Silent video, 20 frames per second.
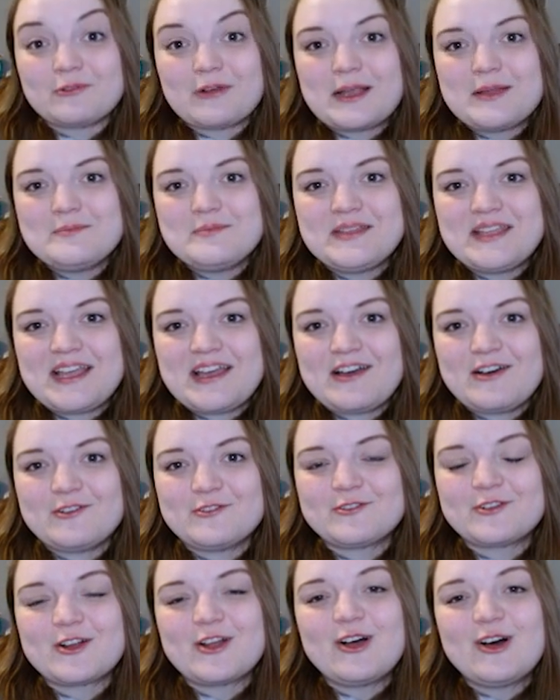Write meow
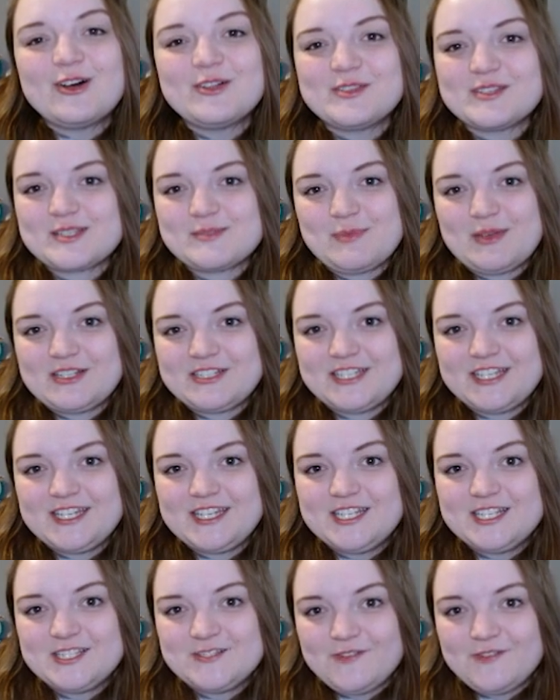for all the
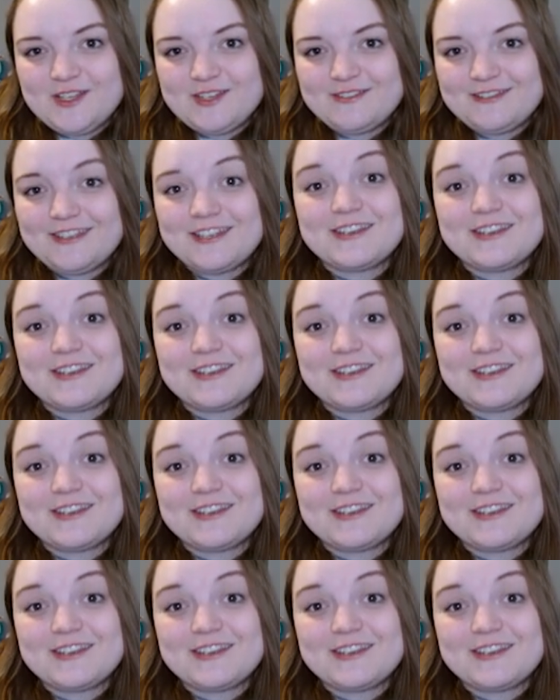spontaneous fun, and